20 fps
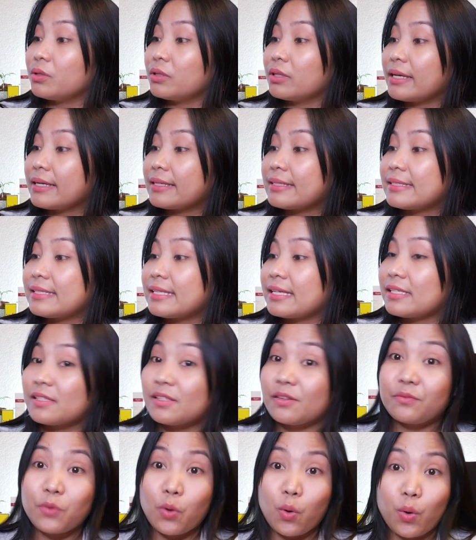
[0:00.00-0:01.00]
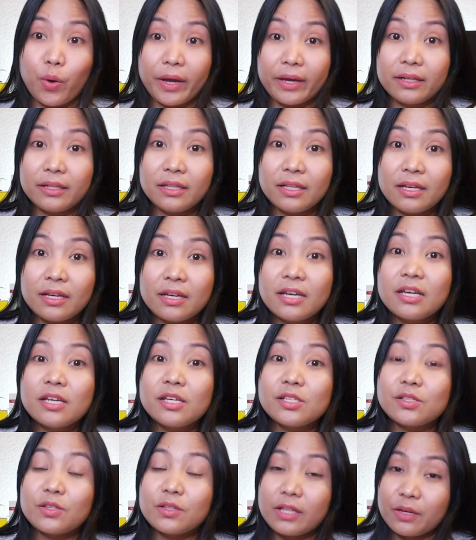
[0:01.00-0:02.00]
excessive oil.
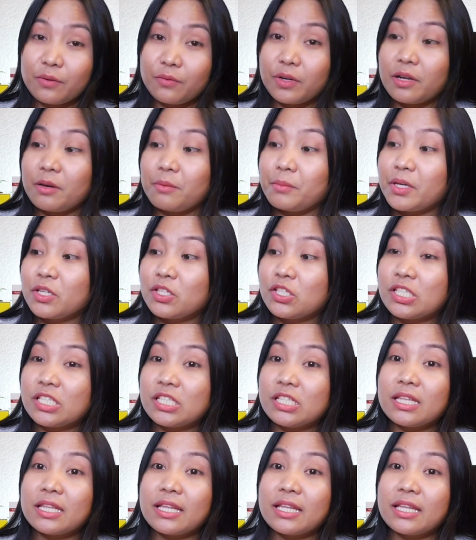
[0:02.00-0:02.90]
So like what I mentioned,